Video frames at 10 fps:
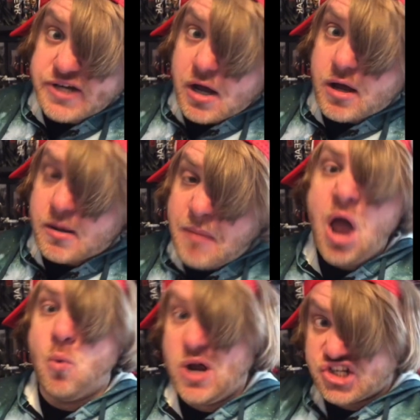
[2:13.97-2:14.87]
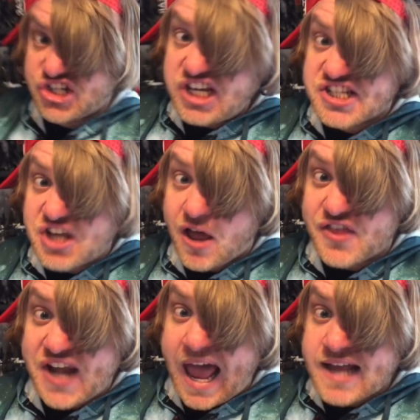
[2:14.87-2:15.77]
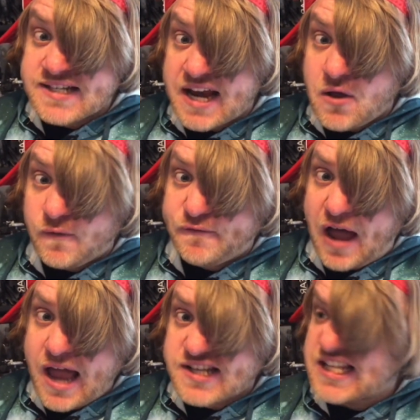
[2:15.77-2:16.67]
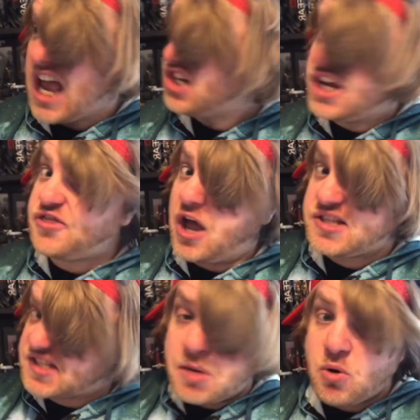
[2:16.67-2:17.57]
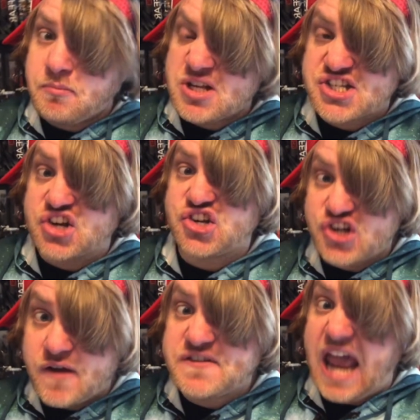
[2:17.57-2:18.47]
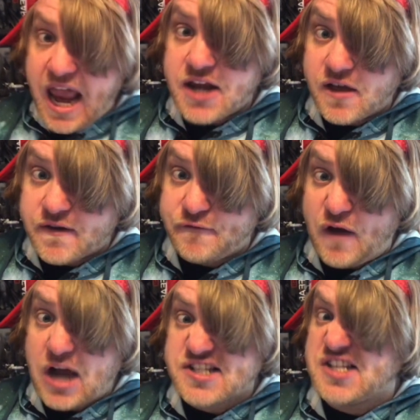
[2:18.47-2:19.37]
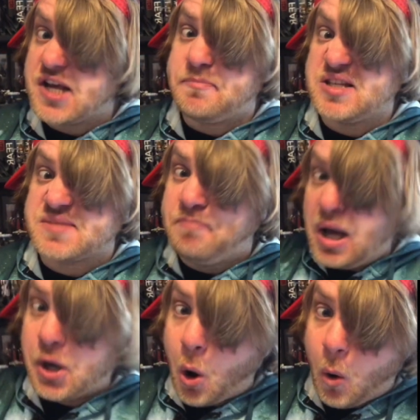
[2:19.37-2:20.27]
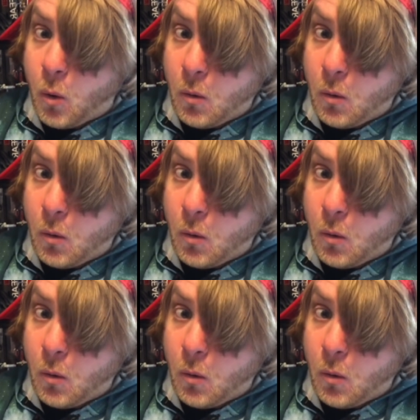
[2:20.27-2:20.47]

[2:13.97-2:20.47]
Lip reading: dumb, when she saw the nine-tailed fox, she thought someone must have shoved eight other foxes up its butthole.